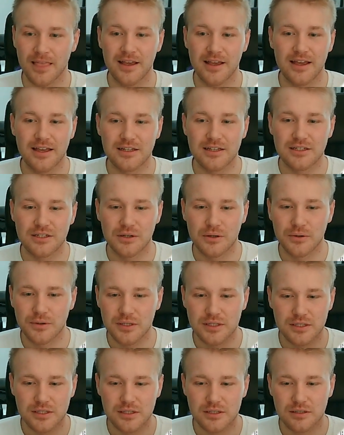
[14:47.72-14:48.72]
So
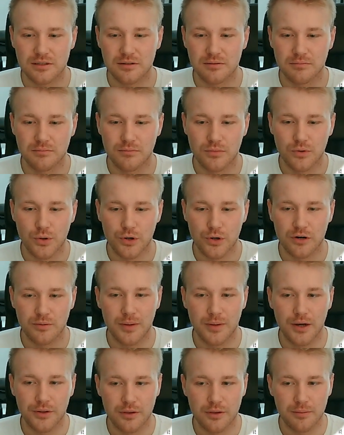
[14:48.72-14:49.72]
it's more
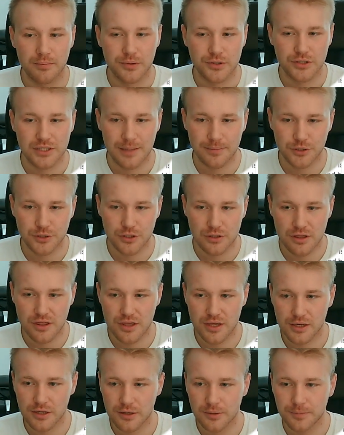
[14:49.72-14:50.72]
about the perception
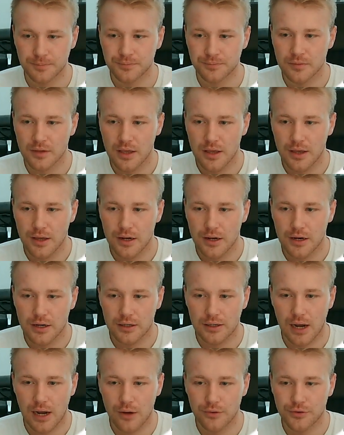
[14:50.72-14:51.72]
thing,
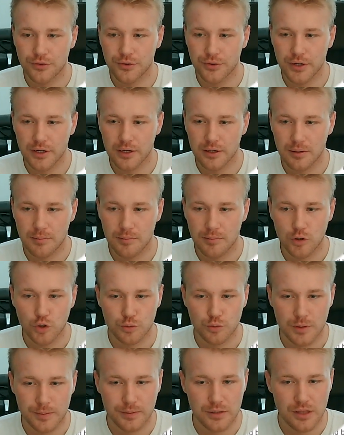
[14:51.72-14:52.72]
countering most
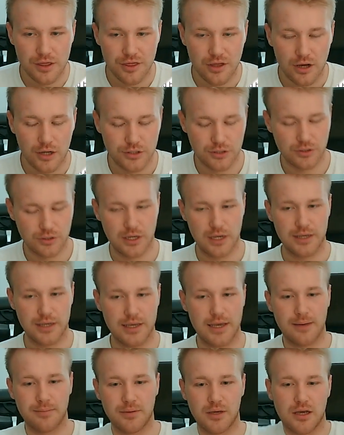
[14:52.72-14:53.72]
people's thoughts. Okay,
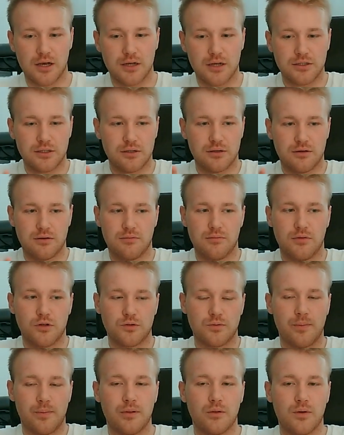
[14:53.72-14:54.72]
yeah, because most
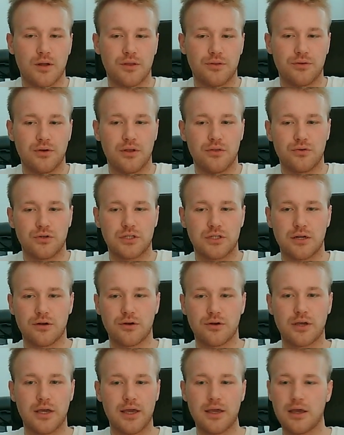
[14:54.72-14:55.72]
people want to understand,
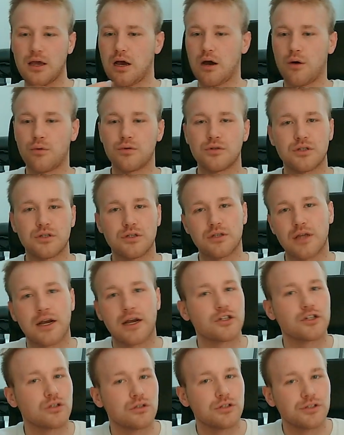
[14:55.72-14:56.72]
okay, how is it
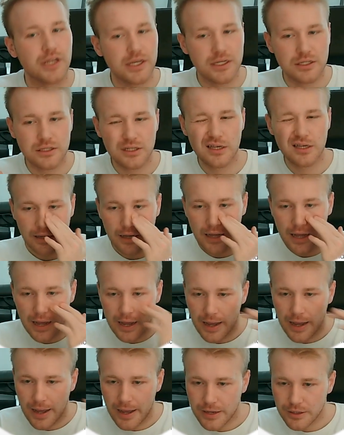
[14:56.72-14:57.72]
actually tasting?
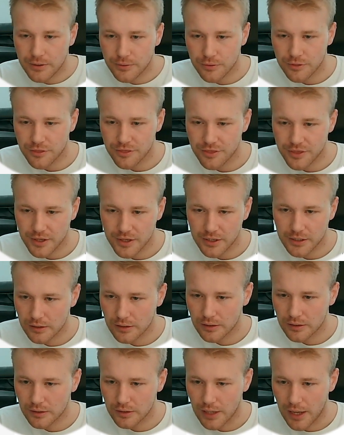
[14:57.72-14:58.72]
I don't think
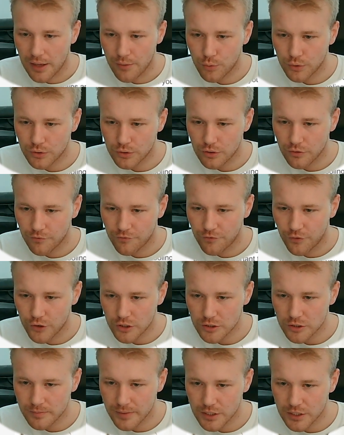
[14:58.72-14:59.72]
I would
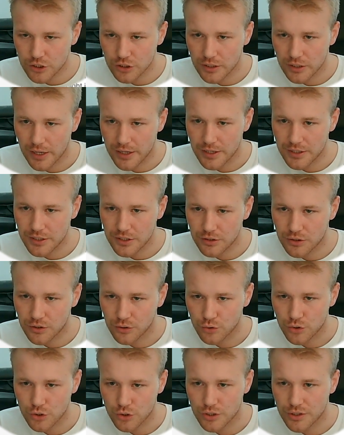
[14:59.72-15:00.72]
first mention I need to
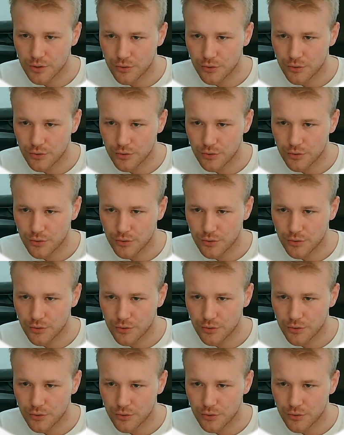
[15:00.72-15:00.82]
stir